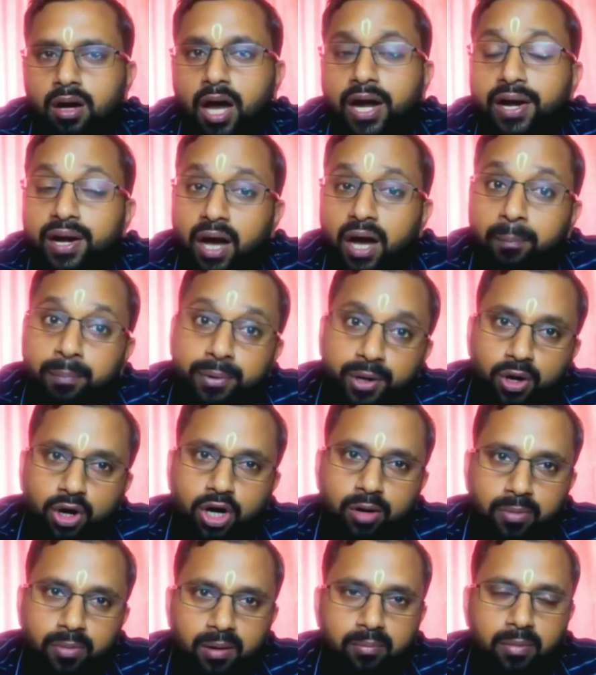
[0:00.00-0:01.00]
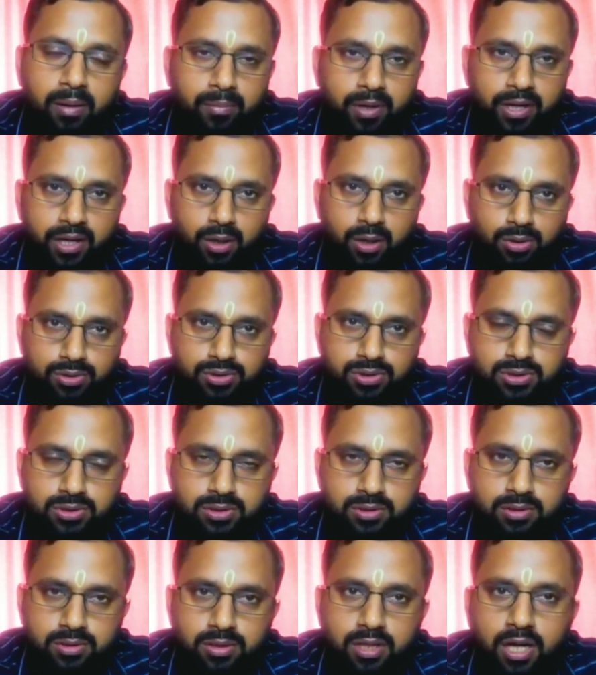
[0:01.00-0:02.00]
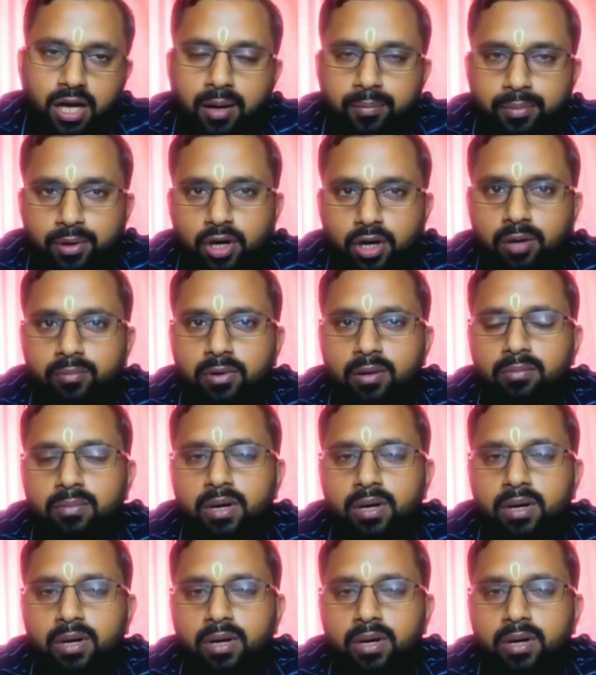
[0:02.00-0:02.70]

abnormal memory loss. The abnormal